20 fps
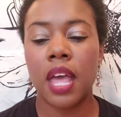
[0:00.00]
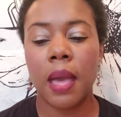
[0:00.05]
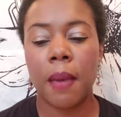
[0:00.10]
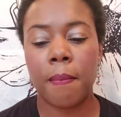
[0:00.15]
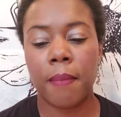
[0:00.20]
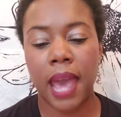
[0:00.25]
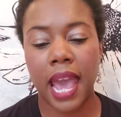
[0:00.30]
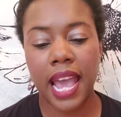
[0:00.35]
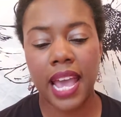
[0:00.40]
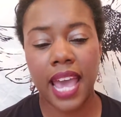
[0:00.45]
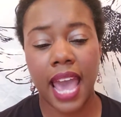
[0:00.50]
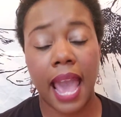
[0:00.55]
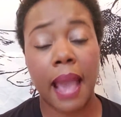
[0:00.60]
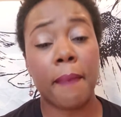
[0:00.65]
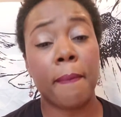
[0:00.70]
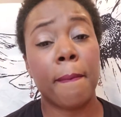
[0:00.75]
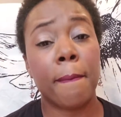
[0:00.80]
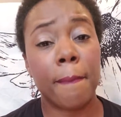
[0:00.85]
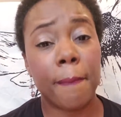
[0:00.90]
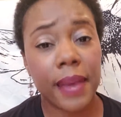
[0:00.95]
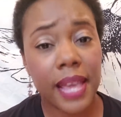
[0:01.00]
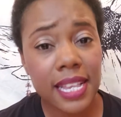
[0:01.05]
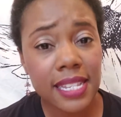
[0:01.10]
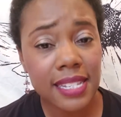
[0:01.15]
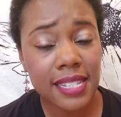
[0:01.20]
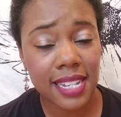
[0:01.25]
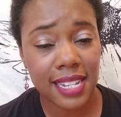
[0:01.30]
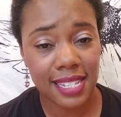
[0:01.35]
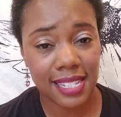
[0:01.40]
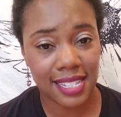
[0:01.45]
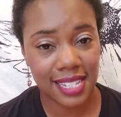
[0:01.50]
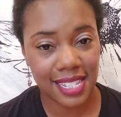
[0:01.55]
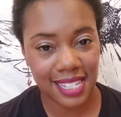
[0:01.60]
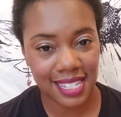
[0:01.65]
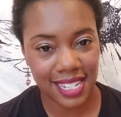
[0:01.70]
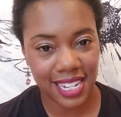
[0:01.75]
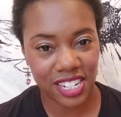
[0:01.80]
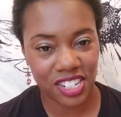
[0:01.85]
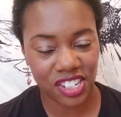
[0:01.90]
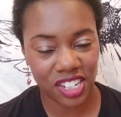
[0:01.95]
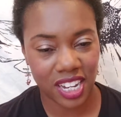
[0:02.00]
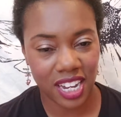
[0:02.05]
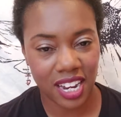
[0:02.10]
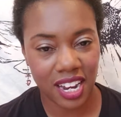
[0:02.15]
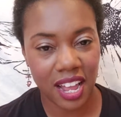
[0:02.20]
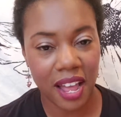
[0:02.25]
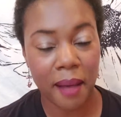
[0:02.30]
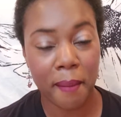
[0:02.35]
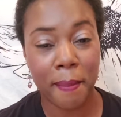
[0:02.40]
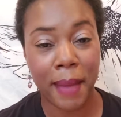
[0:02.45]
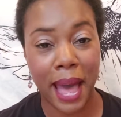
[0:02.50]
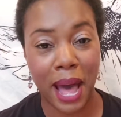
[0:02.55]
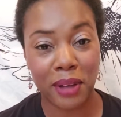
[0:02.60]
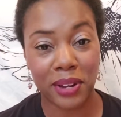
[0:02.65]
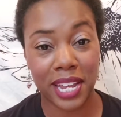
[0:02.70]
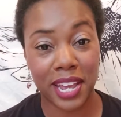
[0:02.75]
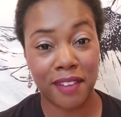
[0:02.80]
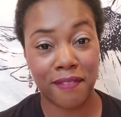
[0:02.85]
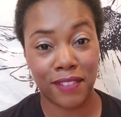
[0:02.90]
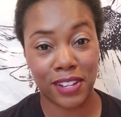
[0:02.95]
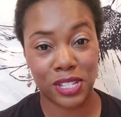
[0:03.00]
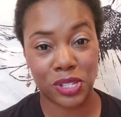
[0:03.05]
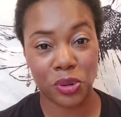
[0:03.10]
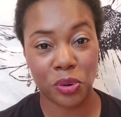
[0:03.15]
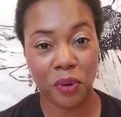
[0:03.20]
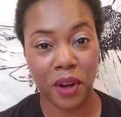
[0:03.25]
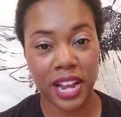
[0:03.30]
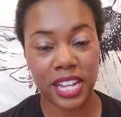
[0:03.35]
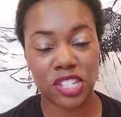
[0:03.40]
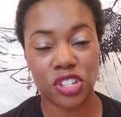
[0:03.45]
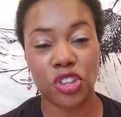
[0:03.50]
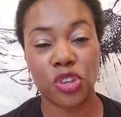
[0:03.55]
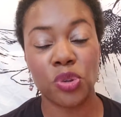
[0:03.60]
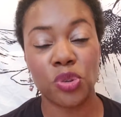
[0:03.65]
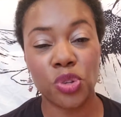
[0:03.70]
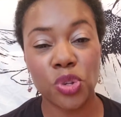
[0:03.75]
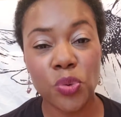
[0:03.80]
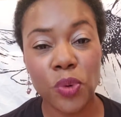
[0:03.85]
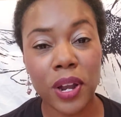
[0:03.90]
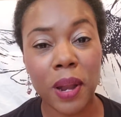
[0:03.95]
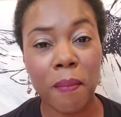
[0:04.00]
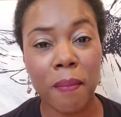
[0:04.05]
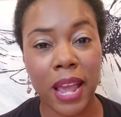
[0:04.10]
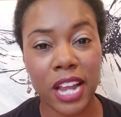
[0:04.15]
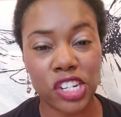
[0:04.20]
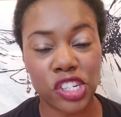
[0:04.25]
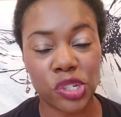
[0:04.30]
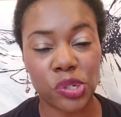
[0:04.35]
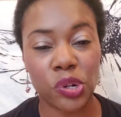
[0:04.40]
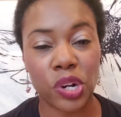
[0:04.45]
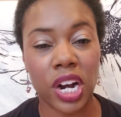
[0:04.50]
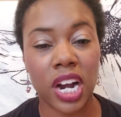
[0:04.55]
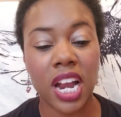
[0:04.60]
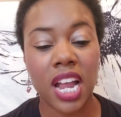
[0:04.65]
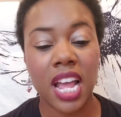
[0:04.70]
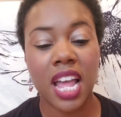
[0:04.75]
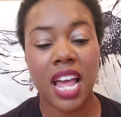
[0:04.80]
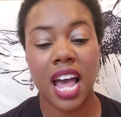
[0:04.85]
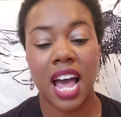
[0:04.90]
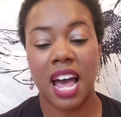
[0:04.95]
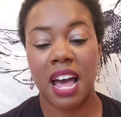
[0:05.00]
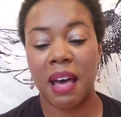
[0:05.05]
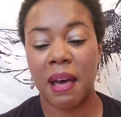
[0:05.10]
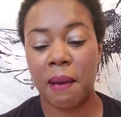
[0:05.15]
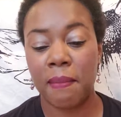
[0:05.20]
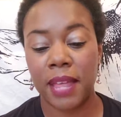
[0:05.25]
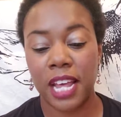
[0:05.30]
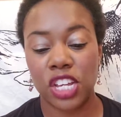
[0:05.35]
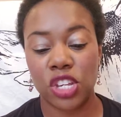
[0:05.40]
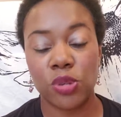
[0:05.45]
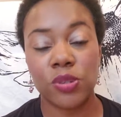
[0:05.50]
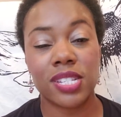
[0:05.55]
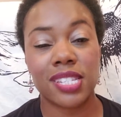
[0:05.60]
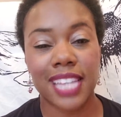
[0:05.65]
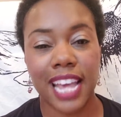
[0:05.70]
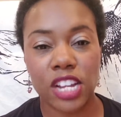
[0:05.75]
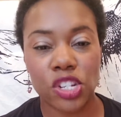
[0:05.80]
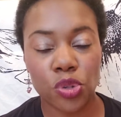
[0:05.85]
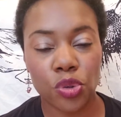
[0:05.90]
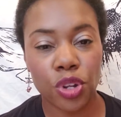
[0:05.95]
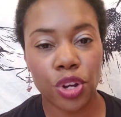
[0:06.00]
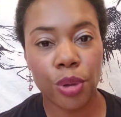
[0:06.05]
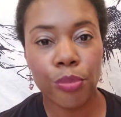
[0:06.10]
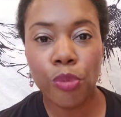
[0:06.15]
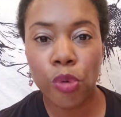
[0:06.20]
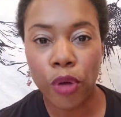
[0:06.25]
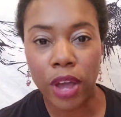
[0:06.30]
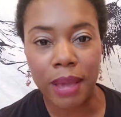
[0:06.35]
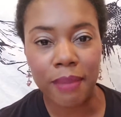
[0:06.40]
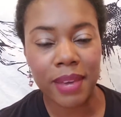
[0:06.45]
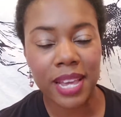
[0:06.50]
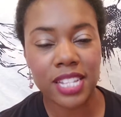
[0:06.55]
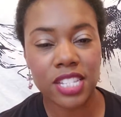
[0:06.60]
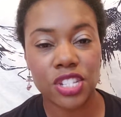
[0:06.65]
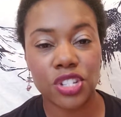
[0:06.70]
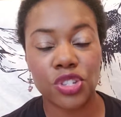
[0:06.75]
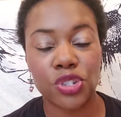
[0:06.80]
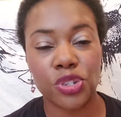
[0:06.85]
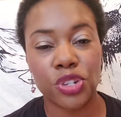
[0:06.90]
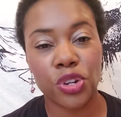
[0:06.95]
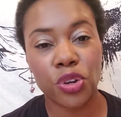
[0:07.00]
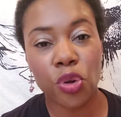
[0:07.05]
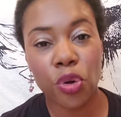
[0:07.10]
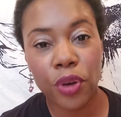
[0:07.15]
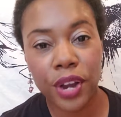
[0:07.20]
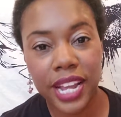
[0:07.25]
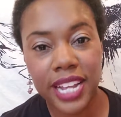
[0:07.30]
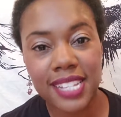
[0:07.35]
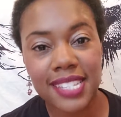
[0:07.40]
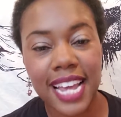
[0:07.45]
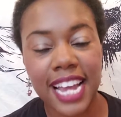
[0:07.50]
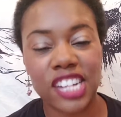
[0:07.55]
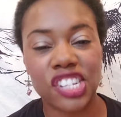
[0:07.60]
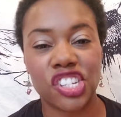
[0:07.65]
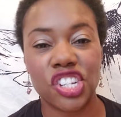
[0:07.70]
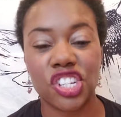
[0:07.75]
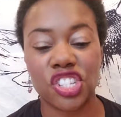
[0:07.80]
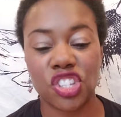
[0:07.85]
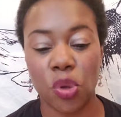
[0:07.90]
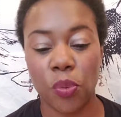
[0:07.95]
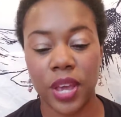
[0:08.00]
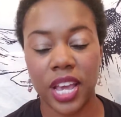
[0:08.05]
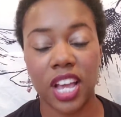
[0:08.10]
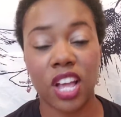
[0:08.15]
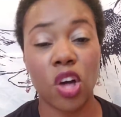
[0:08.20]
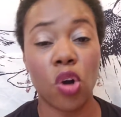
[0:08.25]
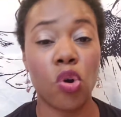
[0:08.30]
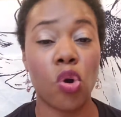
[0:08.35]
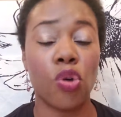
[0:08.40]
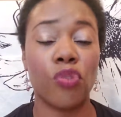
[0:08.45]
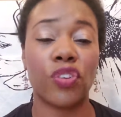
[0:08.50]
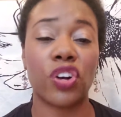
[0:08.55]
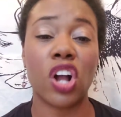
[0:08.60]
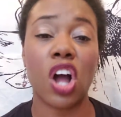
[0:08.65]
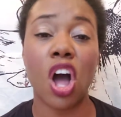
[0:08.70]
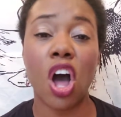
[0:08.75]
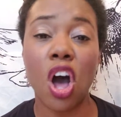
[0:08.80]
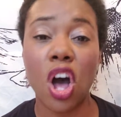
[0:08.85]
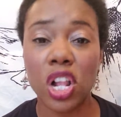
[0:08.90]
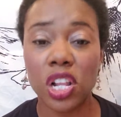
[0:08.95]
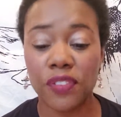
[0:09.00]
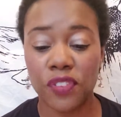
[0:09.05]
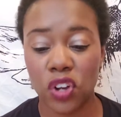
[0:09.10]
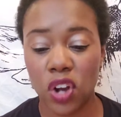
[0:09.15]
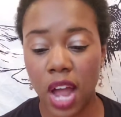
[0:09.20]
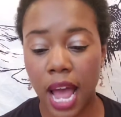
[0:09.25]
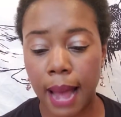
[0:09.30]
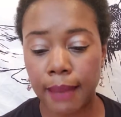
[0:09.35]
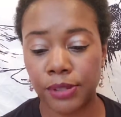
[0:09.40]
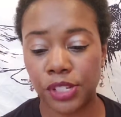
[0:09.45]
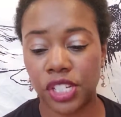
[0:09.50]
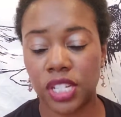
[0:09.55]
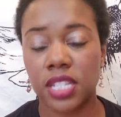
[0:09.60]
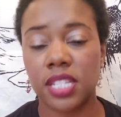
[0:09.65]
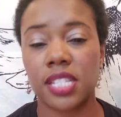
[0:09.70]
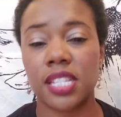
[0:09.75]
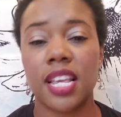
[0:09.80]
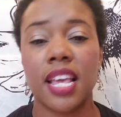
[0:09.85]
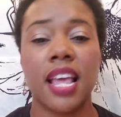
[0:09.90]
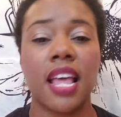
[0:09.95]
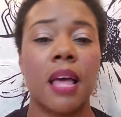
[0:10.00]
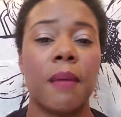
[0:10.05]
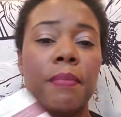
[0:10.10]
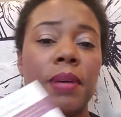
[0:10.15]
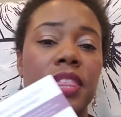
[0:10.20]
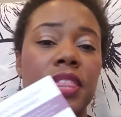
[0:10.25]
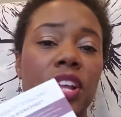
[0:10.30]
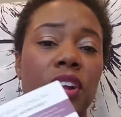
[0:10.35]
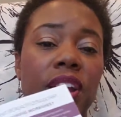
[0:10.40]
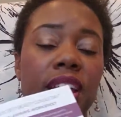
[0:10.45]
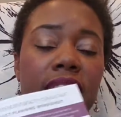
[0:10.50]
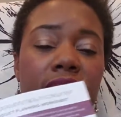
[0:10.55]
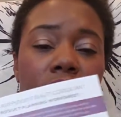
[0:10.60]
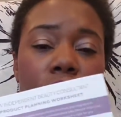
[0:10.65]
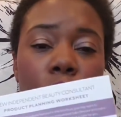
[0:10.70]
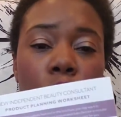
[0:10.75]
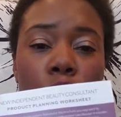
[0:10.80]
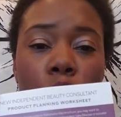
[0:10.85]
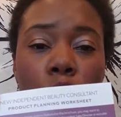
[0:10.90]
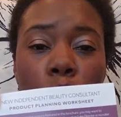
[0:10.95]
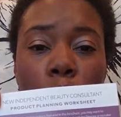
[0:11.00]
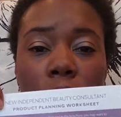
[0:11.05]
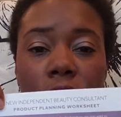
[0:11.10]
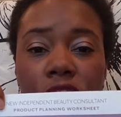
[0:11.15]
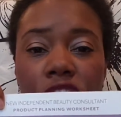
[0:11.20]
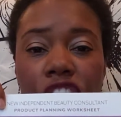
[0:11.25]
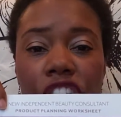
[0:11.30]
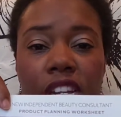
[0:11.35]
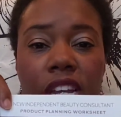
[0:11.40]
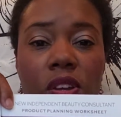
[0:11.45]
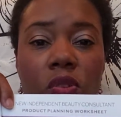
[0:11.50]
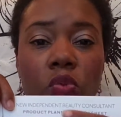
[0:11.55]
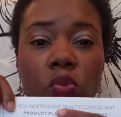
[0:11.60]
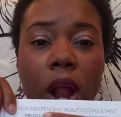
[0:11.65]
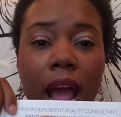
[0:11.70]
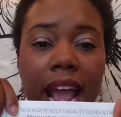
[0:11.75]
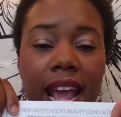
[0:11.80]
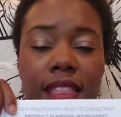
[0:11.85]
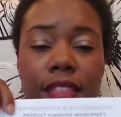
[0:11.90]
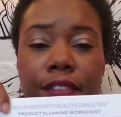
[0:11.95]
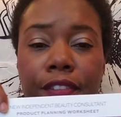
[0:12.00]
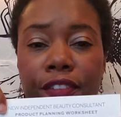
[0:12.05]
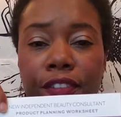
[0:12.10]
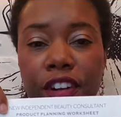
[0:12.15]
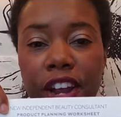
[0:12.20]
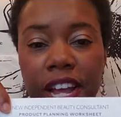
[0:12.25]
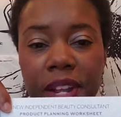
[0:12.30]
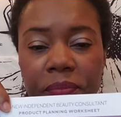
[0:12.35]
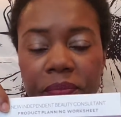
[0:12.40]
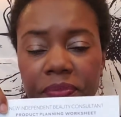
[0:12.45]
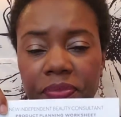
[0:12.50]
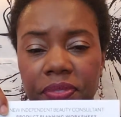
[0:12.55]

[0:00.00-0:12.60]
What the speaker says: make a business decision about inventory. So you do want to make sure that you schedule an appointment to do your orientation so we can go over all of your options. But there is a little worksheet right in the front.